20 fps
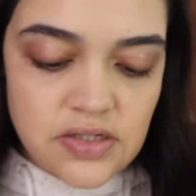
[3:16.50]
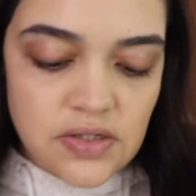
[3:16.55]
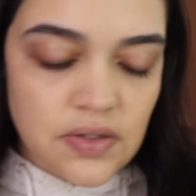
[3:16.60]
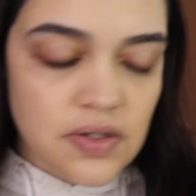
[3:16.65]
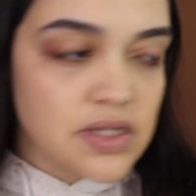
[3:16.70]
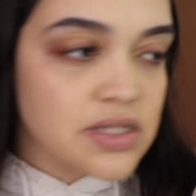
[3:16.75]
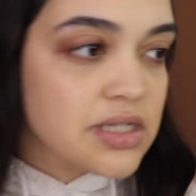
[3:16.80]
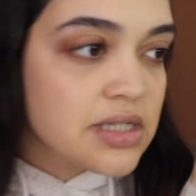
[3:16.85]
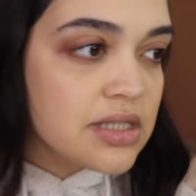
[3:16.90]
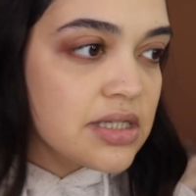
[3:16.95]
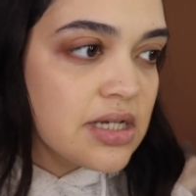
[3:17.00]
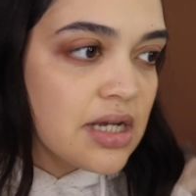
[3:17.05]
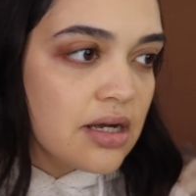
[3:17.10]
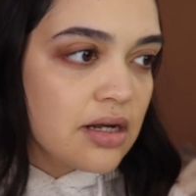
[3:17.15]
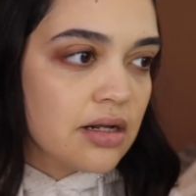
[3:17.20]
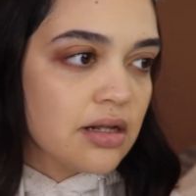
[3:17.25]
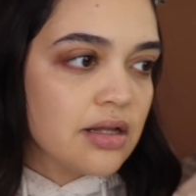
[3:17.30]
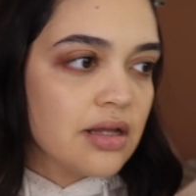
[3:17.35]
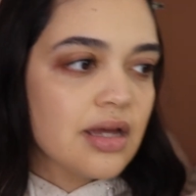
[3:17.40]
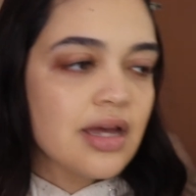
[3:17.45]
you can
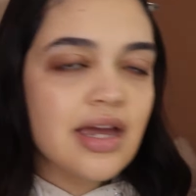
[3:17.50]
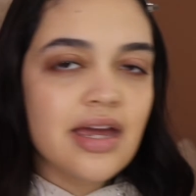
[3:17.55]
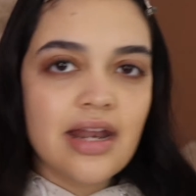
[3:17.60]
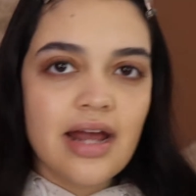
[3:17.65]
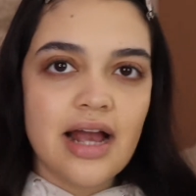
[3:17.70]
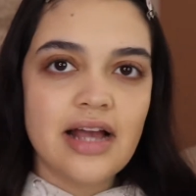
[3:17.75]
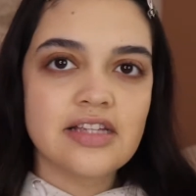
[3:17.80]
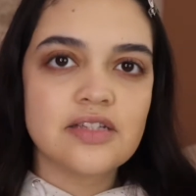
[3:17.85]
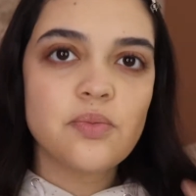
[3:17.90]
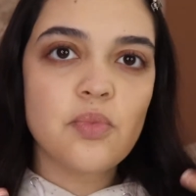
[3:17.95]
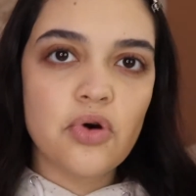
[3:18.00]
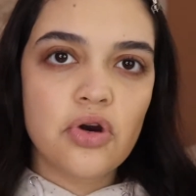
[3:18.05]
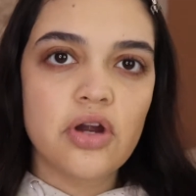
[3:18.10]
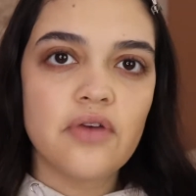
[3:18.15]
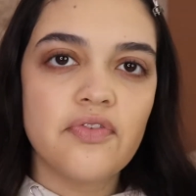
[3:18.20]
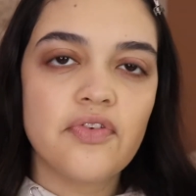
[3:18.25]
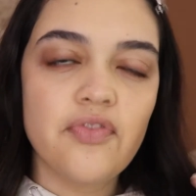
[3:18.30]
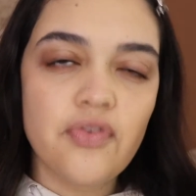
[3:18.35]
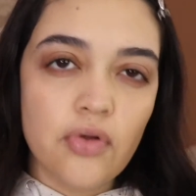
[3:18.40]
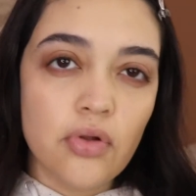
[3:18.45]
tell, it has more of
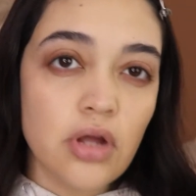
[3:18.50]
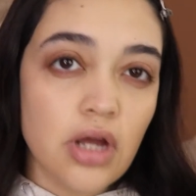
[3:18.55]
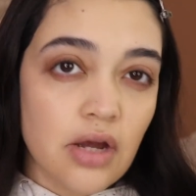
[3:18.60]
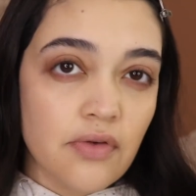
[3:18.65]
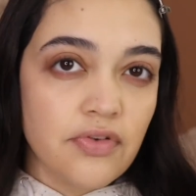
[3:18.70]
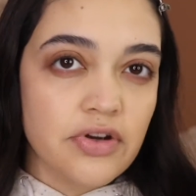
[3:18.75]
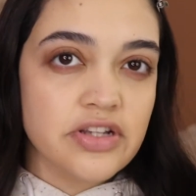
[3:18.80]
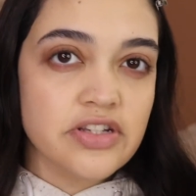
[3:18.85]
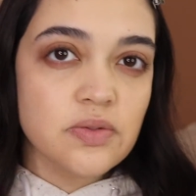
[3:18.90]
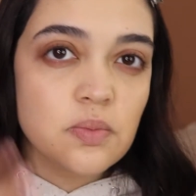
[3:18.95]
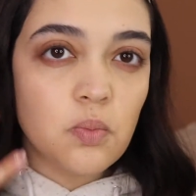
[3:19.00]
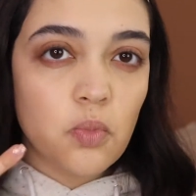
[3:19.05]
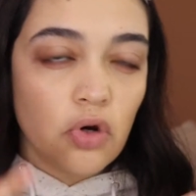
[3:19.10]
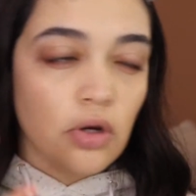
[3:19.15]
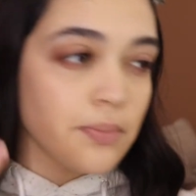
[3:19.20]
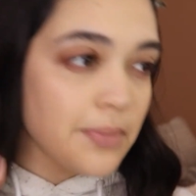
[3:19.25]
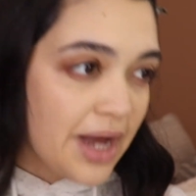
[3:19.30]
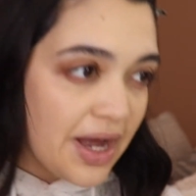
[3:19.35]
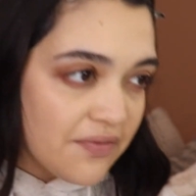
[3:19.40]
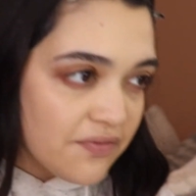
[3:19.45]
a full coverage, more
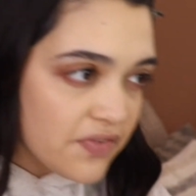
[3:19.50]
matte